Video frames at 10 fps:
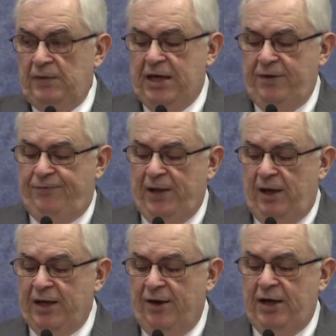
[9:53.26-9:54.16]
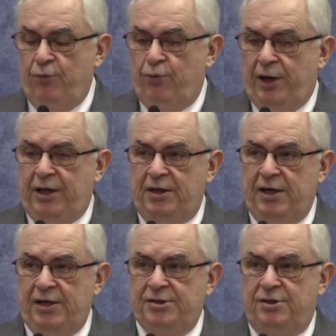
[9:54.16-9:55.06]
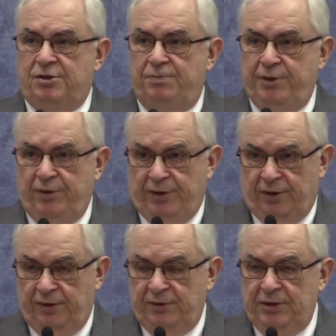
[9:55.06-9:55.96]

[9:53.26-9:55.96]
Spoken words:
He fell down. He recognized the superior.